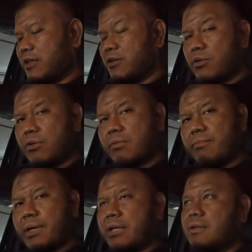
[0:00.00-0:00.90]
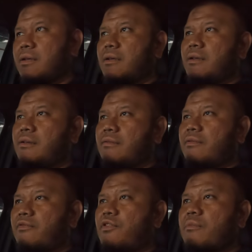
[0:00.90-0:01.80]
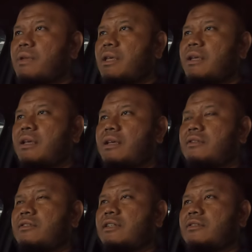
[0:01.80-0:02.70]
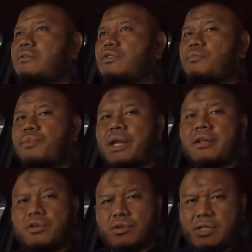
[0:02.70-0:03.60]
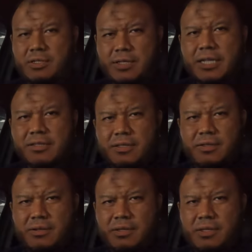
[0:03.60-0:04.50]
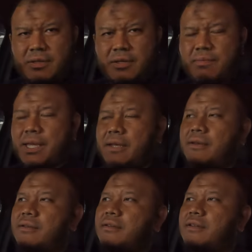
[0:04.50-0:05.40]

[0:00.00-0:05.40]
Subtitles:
goal, but for me, it's just to spread goodness. That's the main